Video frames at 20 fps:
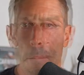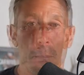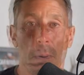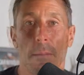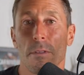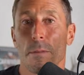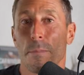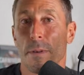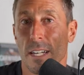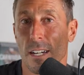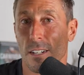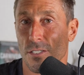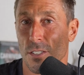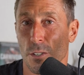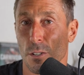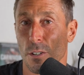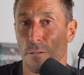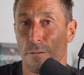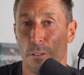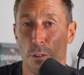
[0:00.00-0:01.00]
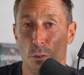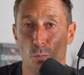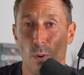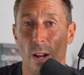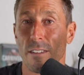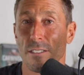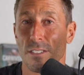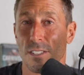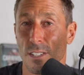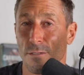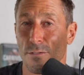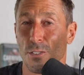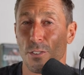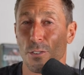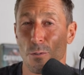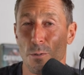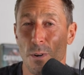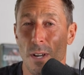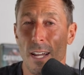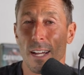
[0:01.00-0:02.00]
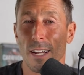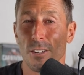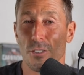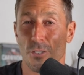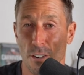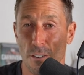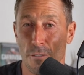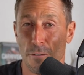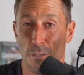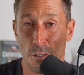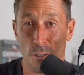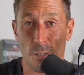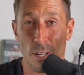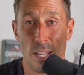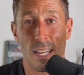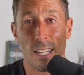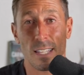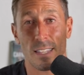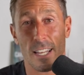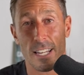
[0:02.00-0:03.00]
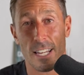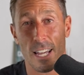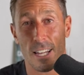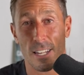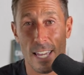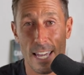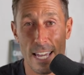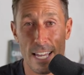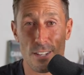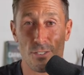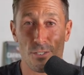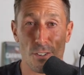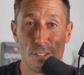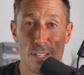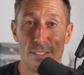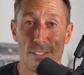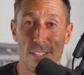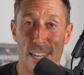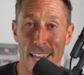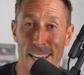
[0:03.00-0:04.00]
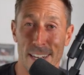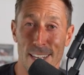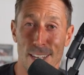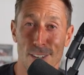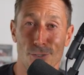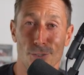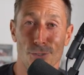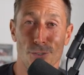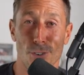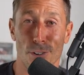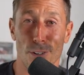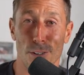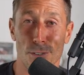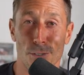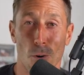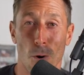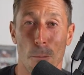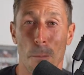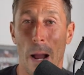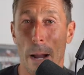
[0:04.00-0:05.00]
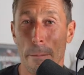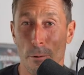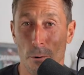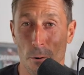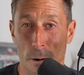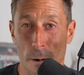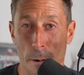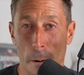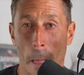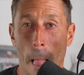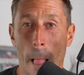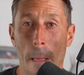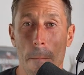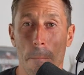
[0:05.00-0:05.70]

probably because they're good for you relative to junk food like cakes, cookies, candies, sodas, or popcorn.